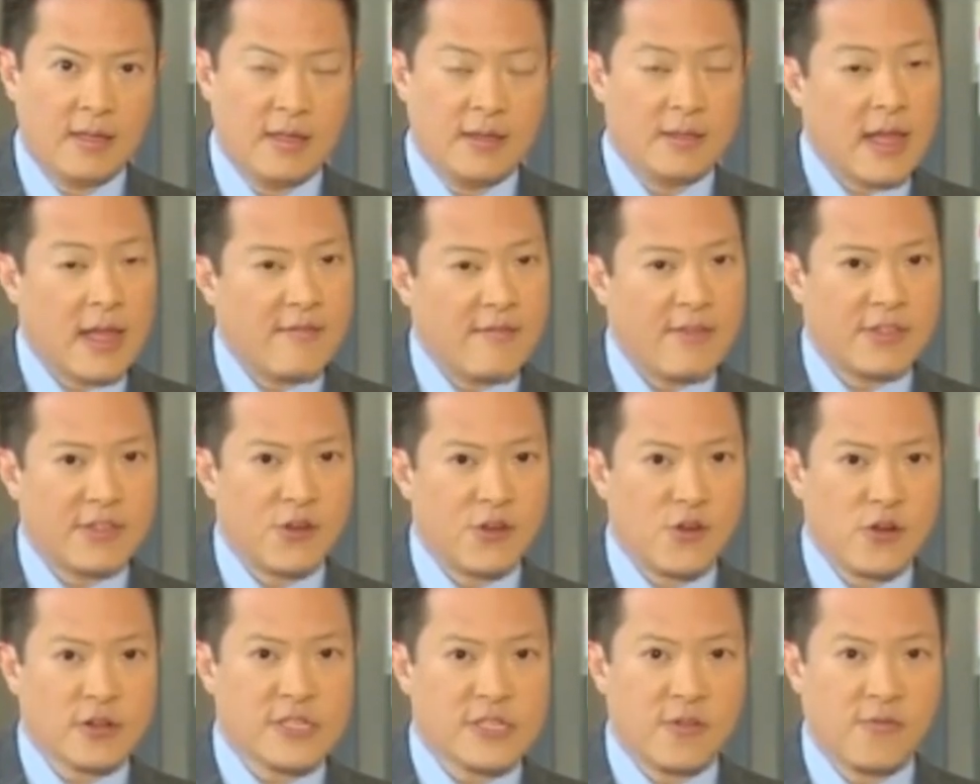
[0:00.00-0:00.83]
Live at the
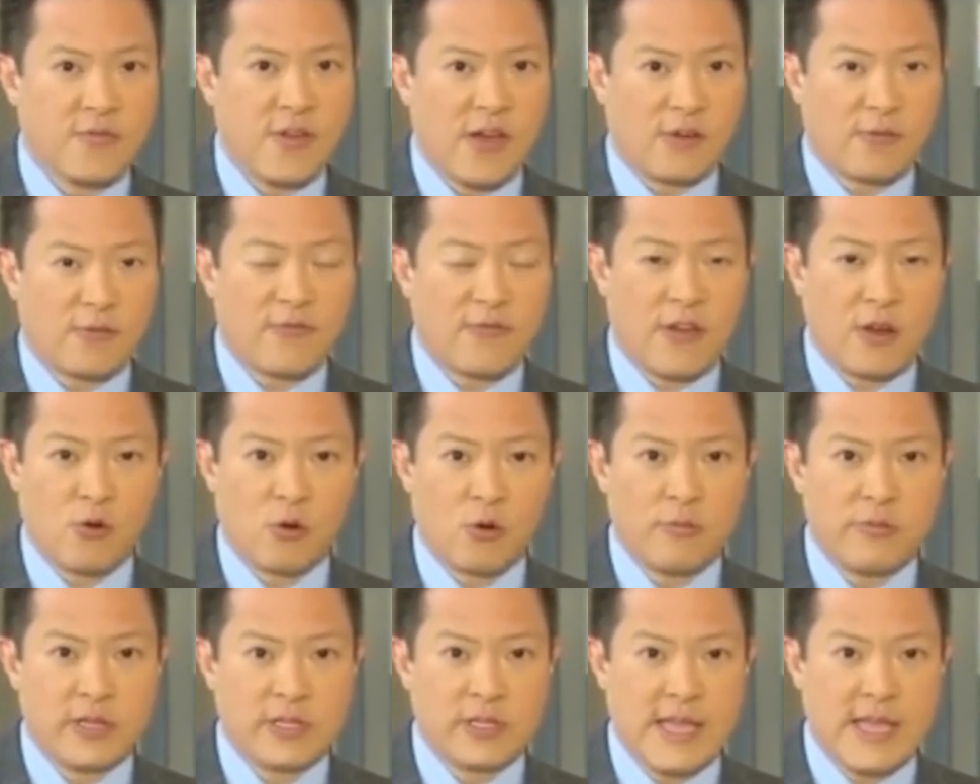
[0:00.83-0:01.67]
Dirksen
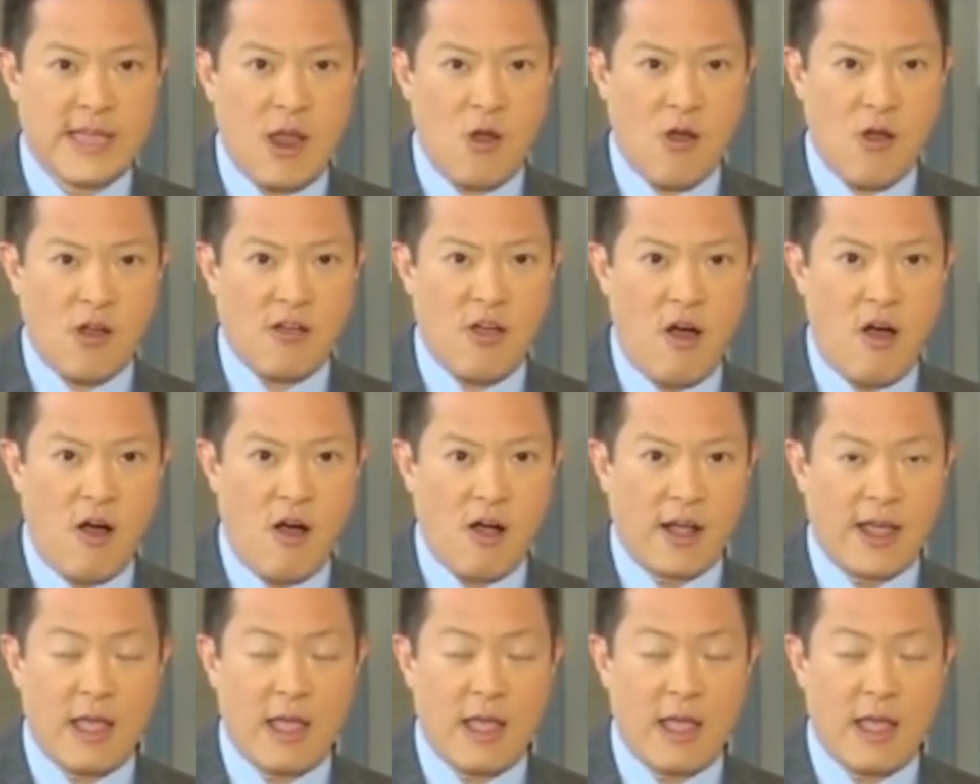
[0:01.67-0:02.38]
Federal Building, Eric Horng,